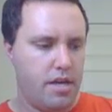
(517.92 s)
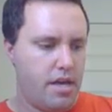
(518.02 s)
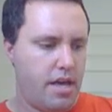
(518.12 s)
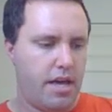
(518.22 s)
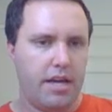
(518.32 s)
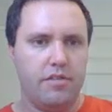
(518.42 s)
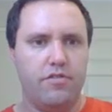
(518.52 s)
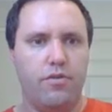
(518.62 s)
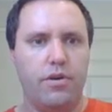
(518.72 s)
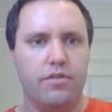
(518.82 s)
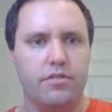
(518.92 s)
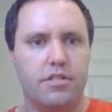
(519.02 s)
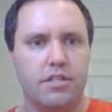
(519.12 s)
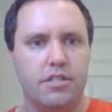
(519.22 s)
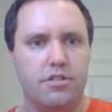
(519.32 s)
and
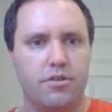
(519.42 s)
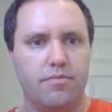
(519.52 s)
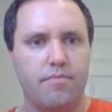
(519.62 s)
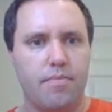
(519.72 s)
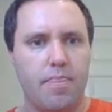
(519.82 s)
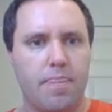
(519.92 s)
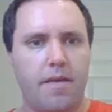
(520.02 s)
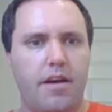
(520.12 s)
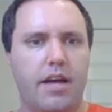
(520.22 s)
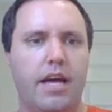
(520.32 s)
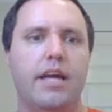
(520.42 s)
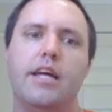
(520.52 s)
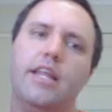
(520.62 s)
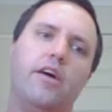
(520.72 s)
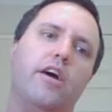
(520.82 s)
462. Okay,
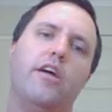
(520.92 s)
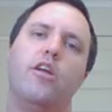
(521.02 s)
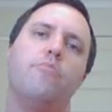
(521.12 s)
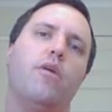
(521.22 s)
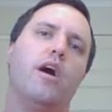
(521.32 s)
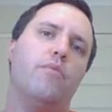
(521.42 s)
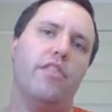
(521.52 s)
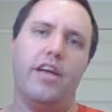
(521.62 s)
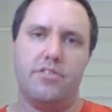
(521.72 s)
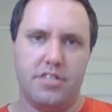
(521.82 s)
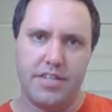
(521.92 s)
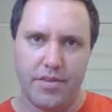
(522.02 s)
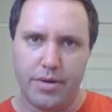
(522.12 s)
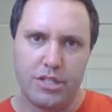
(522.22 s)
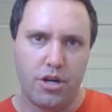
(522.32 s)
now I don't know my
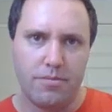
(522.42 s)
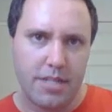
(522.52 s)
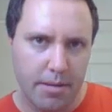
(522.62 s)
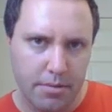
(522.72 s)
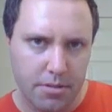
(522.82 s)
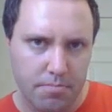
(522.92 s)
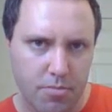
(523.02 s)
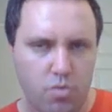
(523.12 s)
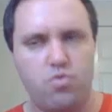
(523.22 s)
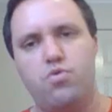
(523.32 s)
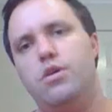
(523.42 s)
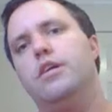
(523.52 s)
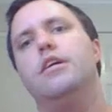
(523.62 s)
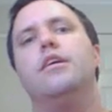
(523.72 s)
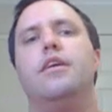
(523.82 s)
1071 times tables, or
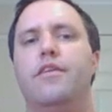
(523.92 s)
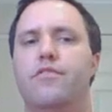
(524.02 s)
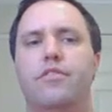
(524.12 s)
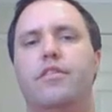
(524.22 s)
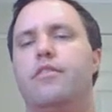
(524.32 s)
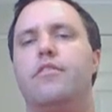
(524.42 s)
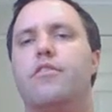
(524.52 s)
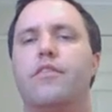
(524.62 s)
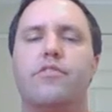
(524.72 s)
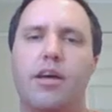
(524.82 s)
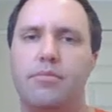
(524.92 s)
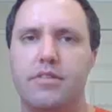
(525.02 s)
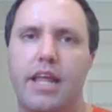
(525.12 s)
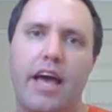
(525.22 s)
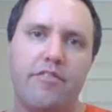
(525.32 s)
even the times tables
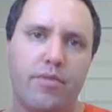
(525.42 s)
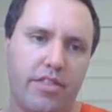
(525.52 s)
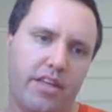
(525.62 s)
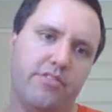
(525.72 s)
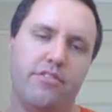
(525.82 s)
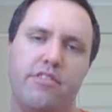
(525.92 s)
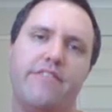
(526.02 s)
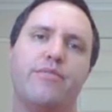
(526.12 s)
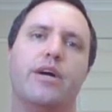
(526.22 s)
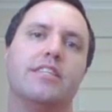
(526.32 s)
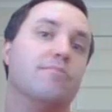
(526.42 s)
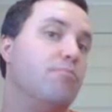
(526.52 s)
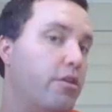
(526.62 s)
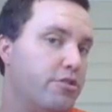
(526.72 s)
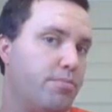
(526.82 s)
that have 1071 as a
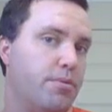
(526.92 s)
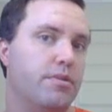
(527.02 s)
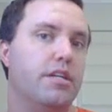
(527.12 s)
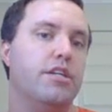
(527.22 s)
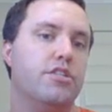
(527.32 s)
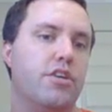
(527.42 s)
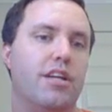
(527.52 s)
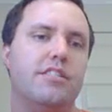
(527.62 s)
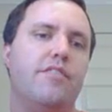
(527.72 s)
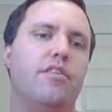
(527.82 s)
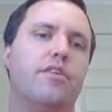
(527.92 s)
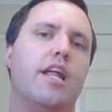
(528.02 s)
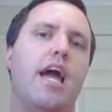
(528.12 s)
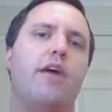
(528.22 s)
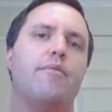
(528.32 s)
multiple. So let's have a look at
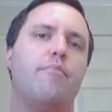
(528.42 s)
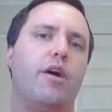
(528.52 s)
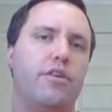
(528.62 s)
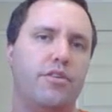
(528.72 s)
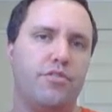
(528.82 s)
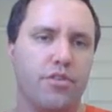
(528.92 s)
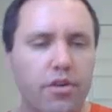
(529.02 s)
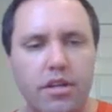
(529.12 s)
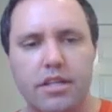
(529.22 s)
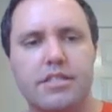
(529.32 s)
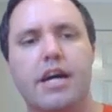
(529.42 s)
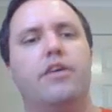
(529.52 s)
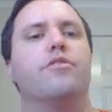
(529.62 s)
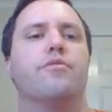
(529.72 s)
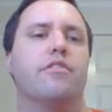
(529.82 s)
how we might use Euclid's
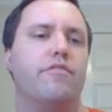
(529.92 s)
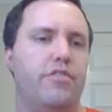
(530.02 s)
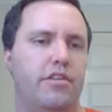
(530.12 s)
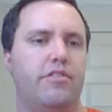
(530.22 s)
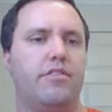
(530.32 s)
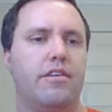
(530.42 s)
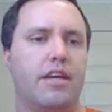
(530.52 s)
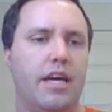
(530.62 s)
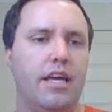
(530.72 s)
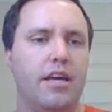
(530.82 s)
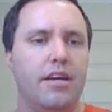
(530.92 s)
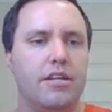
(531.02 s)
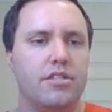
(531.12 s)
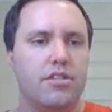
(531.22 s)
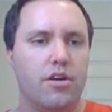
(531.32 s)
algorithm for this. Okay,
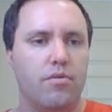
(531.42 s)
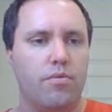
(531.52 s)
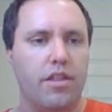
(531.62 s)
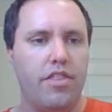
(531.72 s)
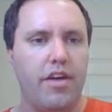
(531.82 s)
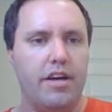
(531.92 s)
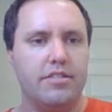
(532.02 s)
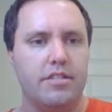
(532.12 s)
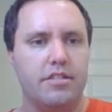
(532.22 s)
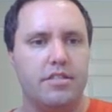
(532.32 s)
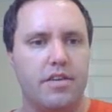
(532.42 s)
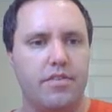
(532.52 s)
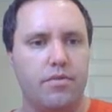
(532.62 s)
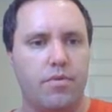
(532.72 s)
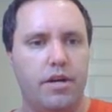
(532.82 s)
so
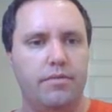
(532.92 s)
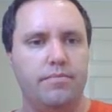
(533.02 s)
1071